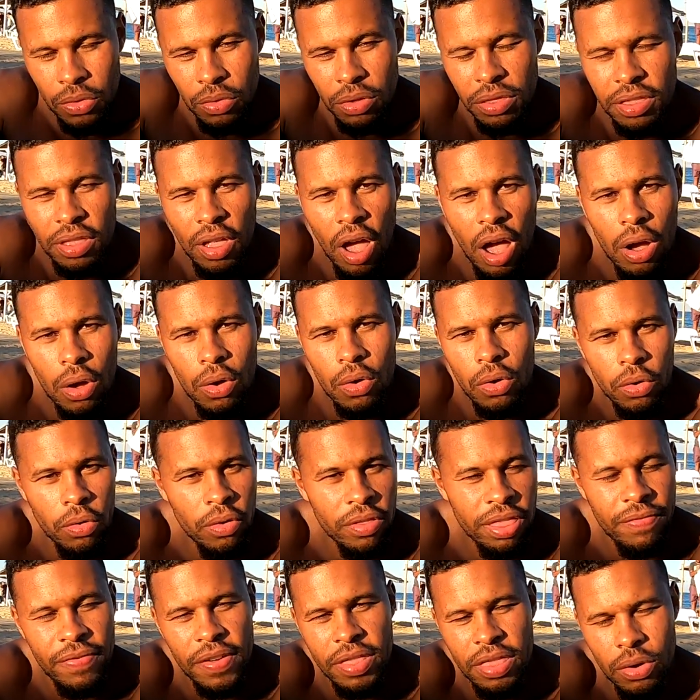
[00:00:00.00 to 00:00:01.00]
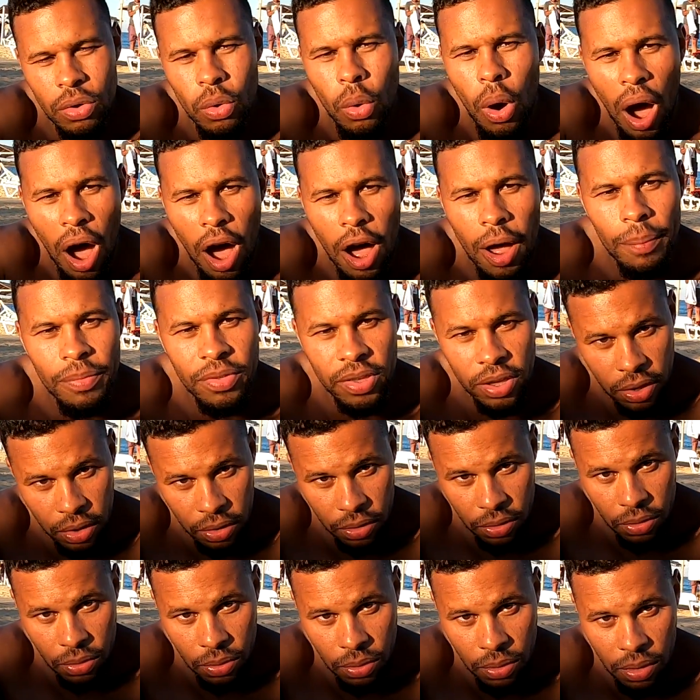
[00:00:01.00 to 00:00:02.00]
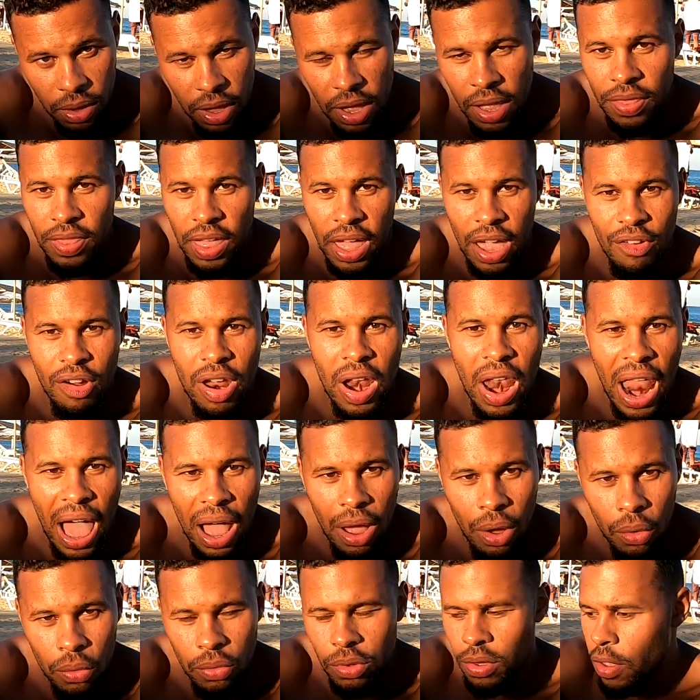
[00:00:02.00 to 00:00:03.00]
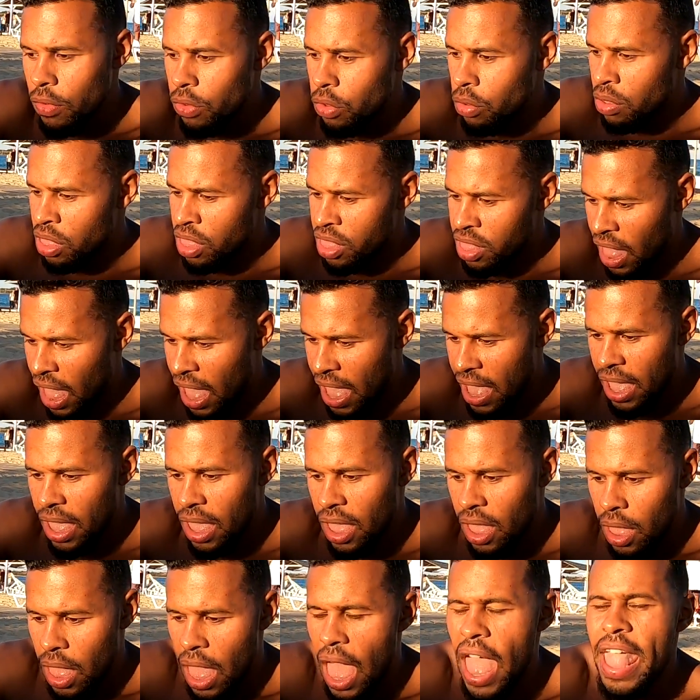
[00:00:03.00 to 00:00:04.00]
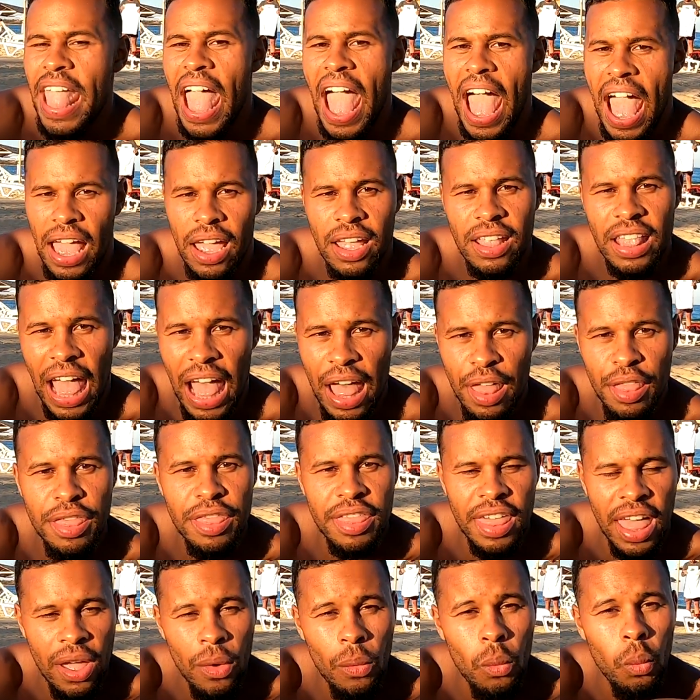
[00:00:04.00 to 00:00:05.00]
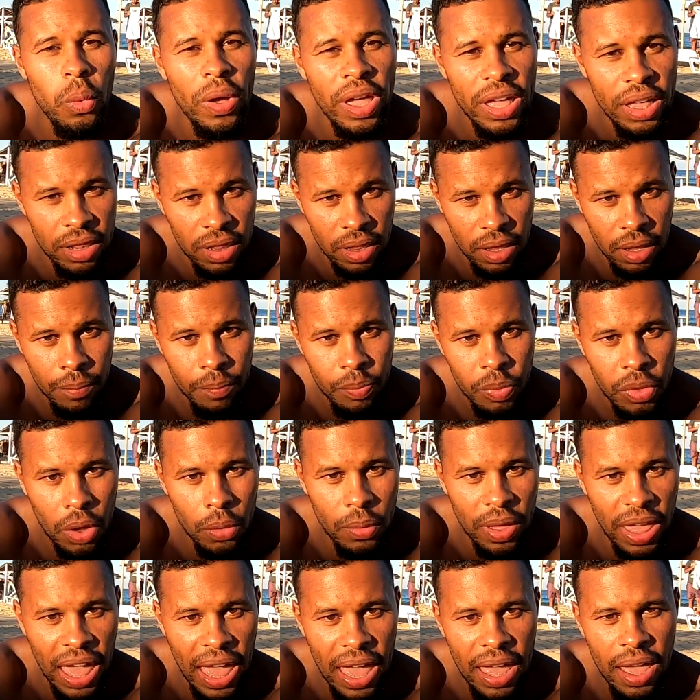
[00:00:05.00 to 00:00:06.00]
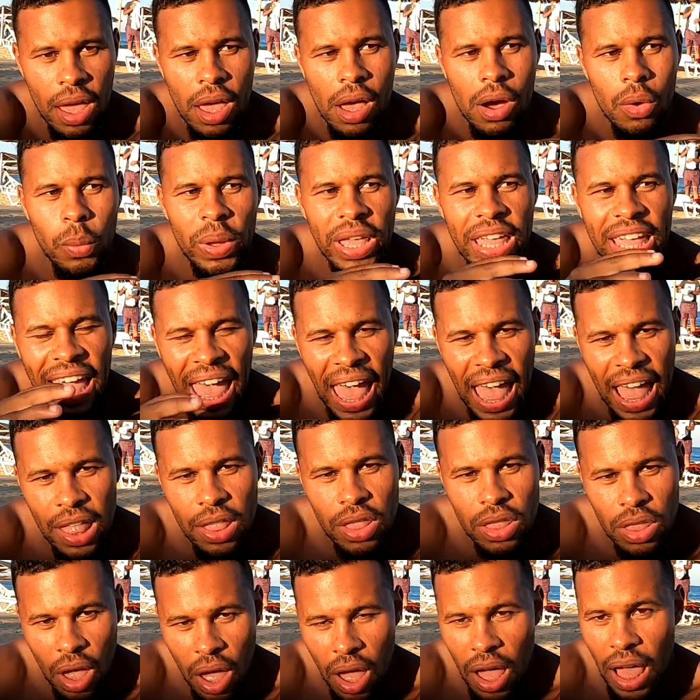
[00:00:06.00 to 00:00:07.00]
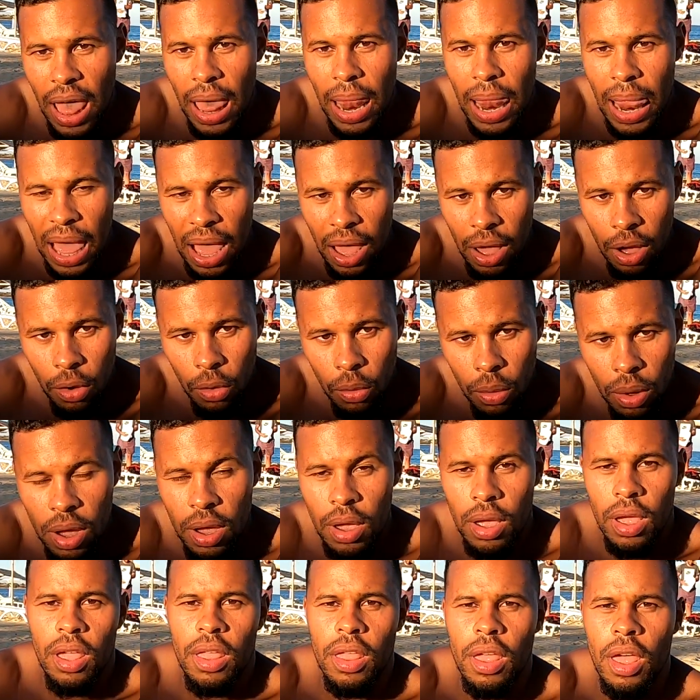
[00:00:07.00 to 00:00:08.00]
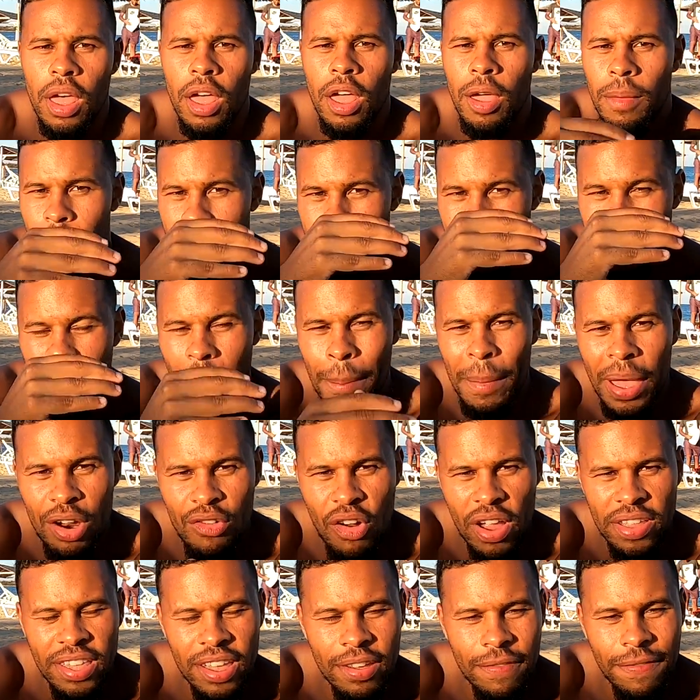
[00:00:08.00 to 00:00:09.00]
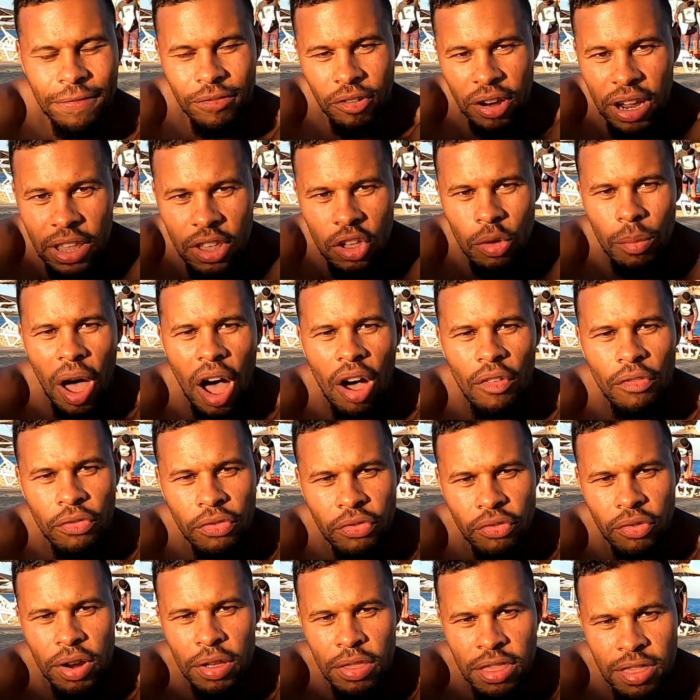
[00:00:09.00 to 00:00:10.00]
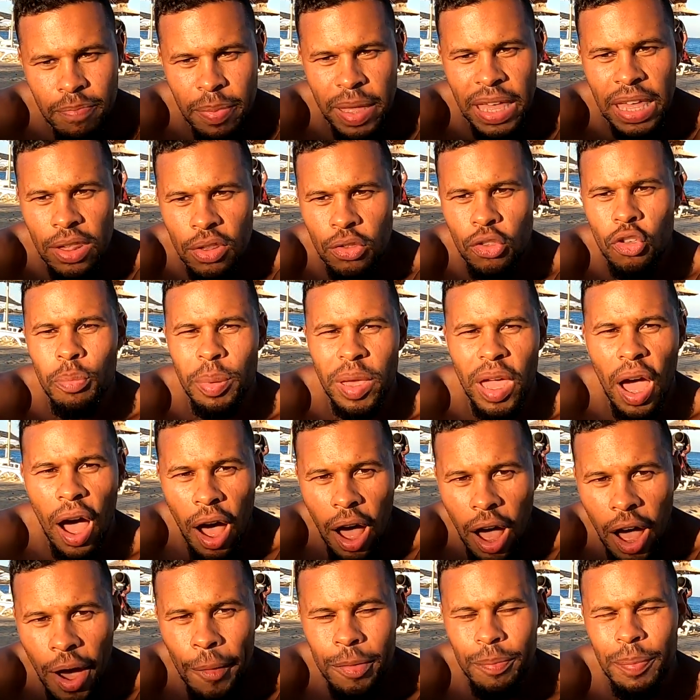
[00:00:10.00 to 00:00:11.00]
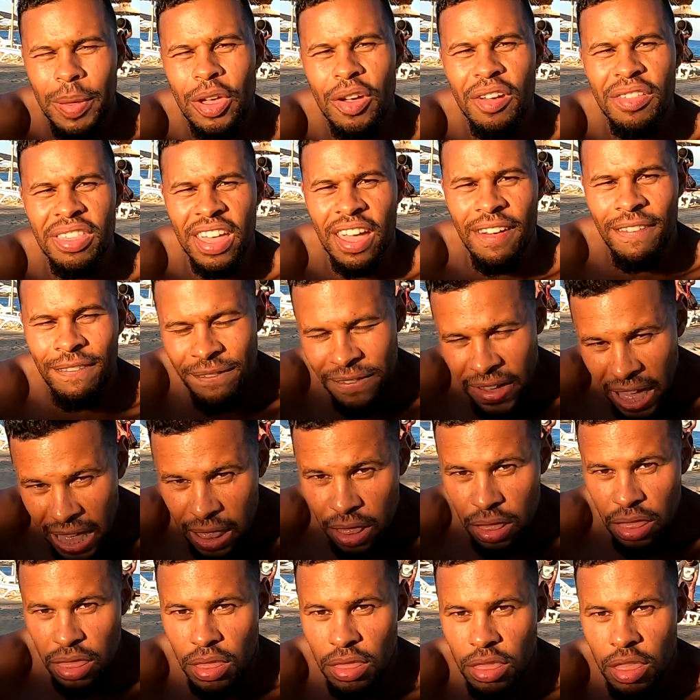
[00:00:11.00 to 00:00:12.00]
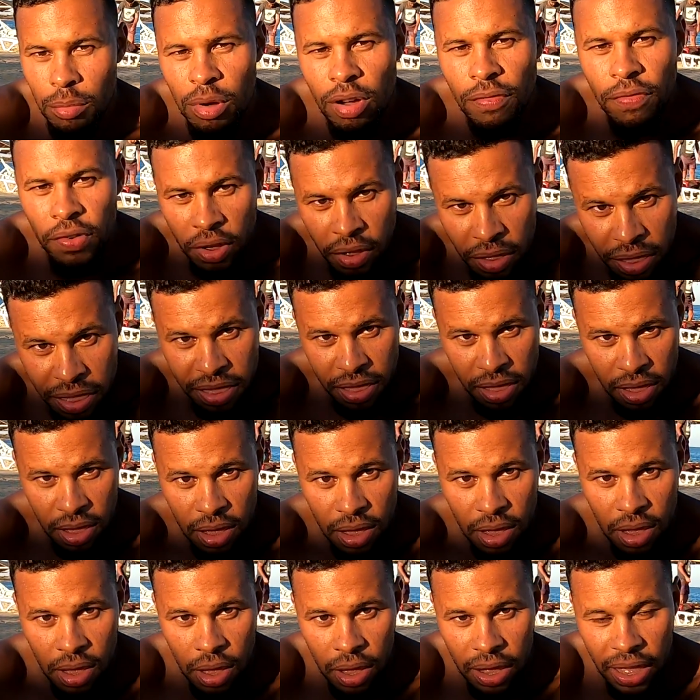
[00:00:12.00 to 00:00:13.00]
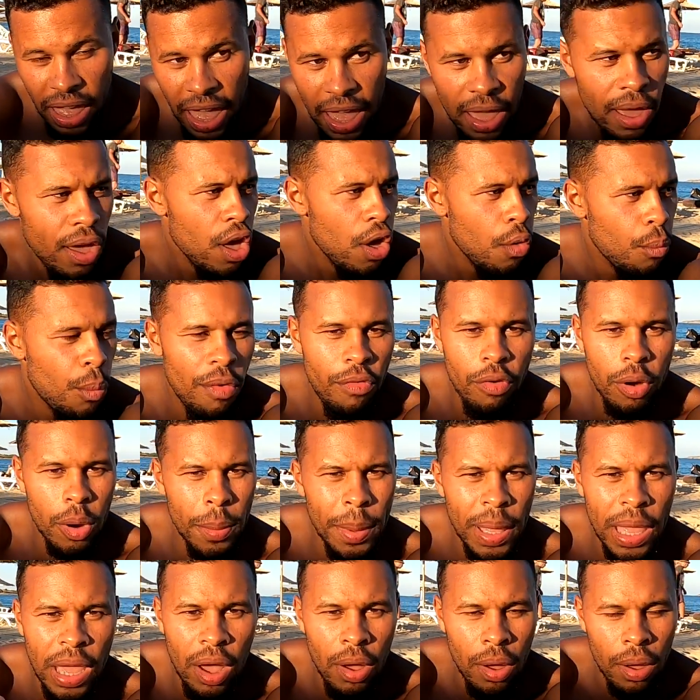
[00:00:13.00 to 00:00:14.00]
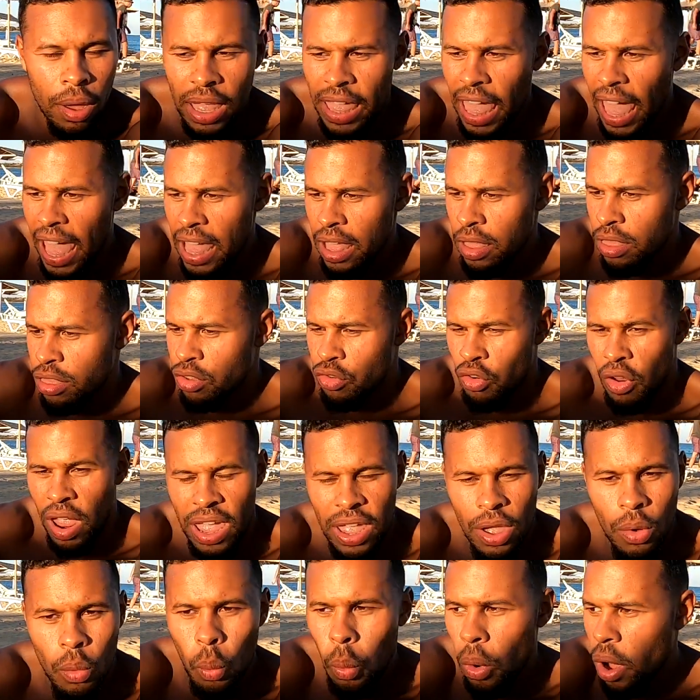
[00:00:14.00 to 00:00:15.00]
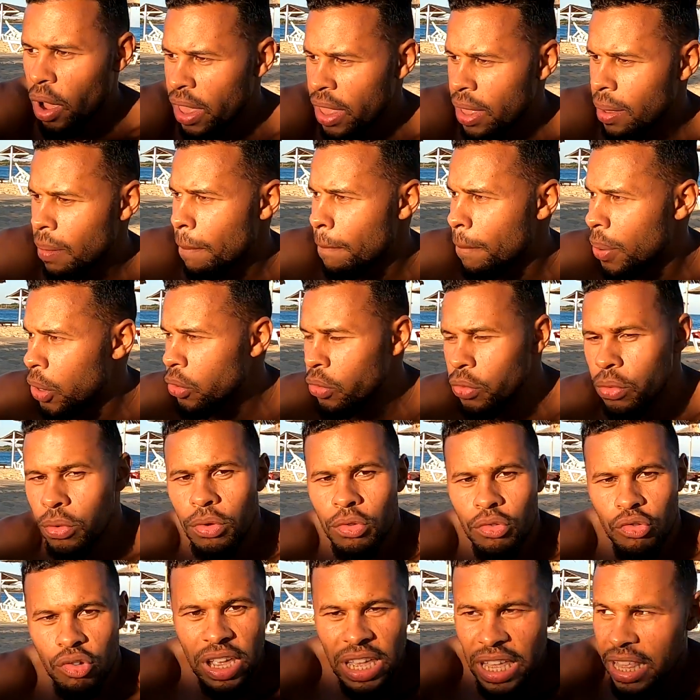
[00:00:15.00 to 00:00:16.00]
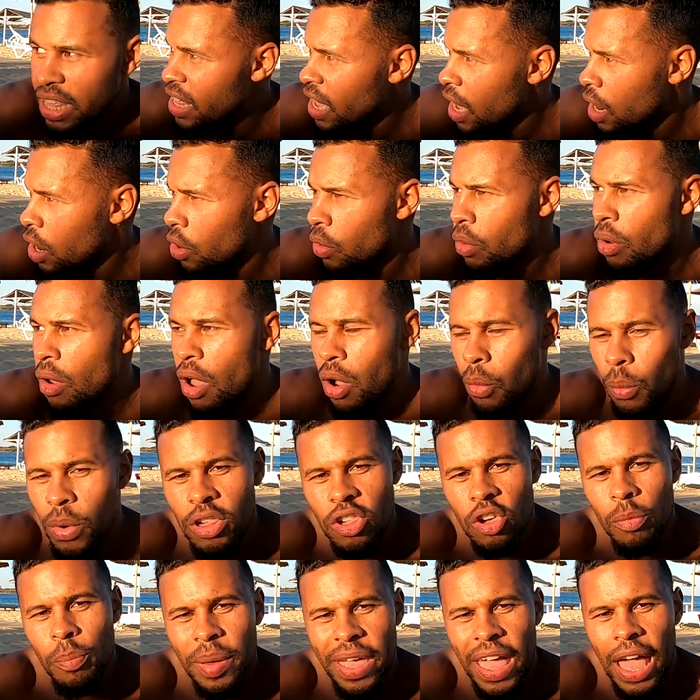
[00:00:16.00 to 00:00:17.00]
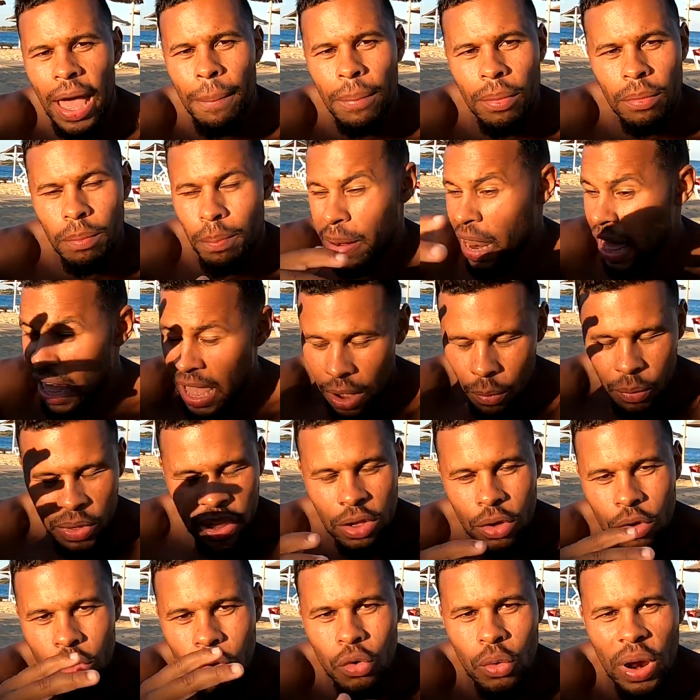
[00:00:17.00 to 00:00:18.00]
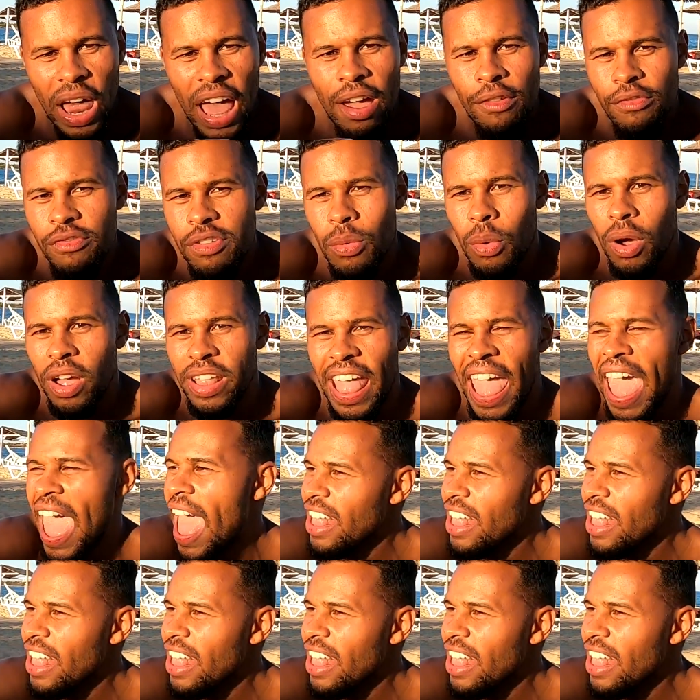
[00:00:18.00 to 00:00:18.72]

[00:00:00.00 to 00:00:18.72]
does not cause physical harm to you, they are allowed to say and act as they will, okay? We cannot allow um, the democratic freedom of free speech to be harmed because it offends some of us okay whether we are gay straight white blue green yellow we should be able black we should call everyone